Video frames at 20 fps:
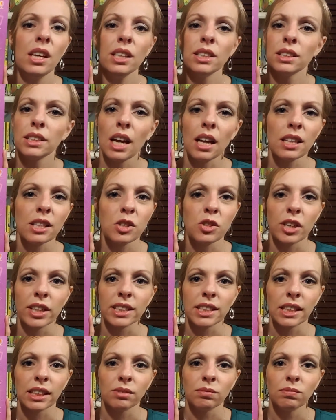Dolly
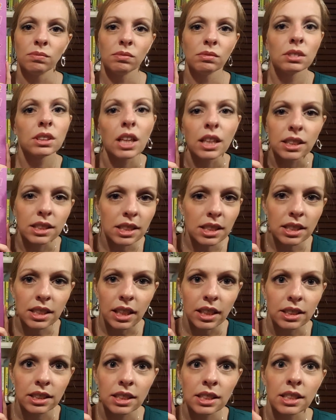dressing, tons and
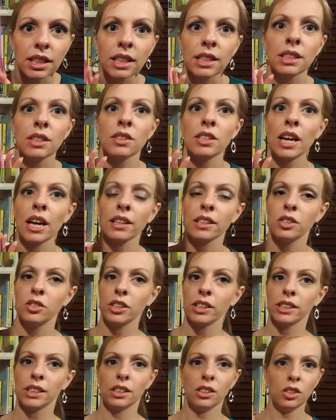tons and tons of dolly dressing.